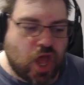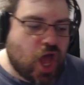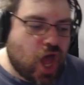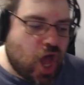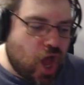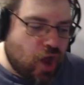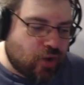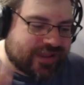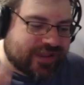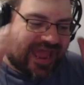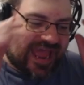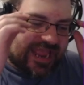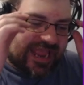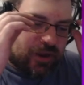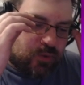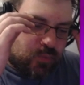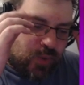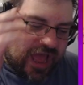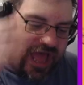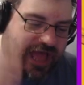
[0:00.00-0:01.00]
Okay,
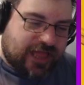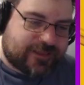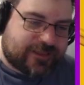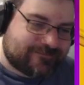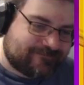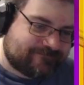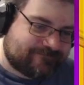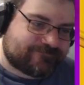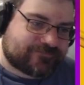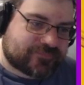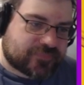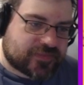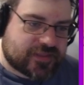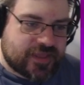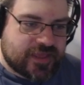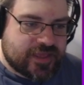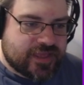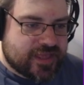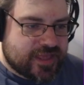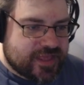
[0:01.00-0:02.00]
well...
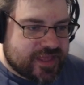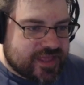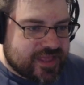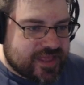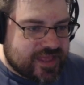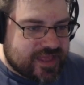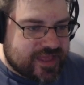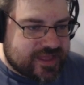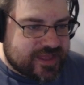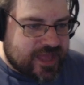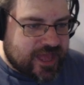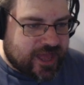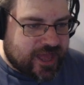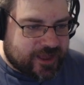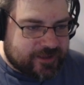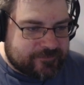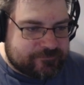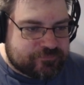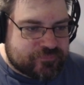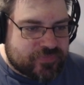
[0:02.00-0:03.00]
Huh.
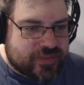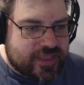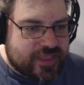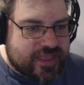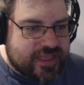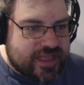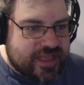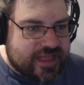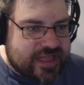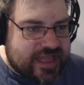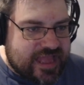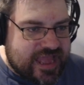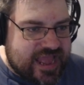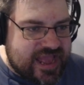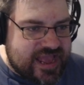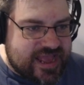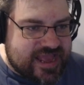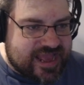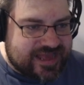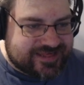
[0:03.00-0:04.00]

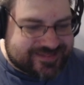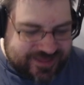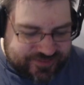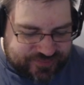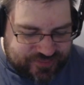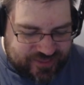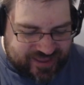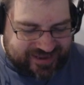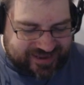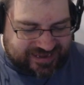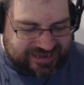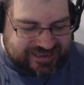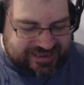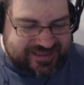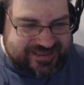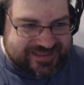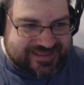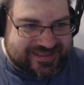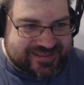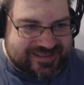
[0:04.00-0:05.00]
Here's the thing,
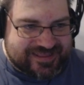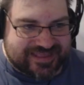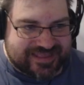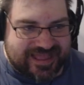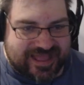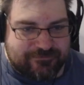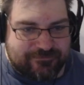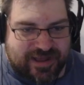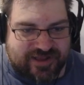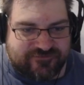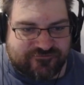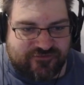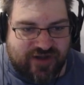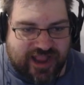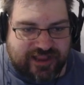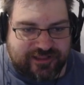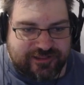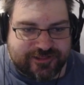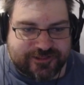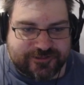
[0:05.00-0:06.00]
my
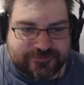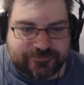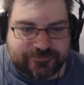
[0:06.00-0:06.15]
friend.